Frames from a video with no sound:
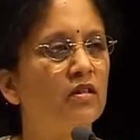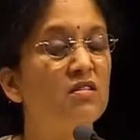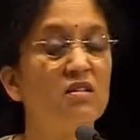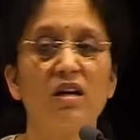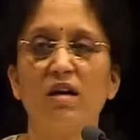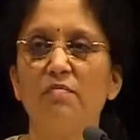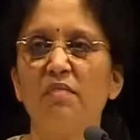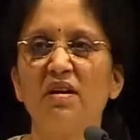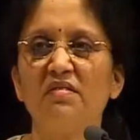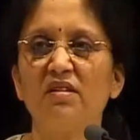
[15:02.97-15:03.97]
He said, I'm
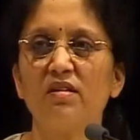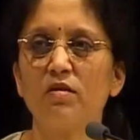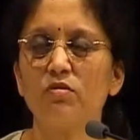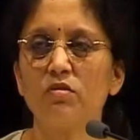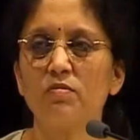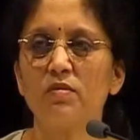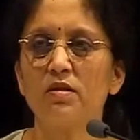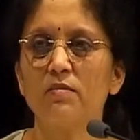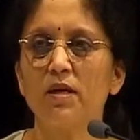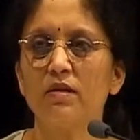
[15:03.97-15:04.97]
paid 3,000
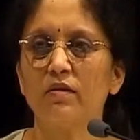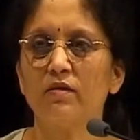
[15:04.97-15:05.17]
rupees a month.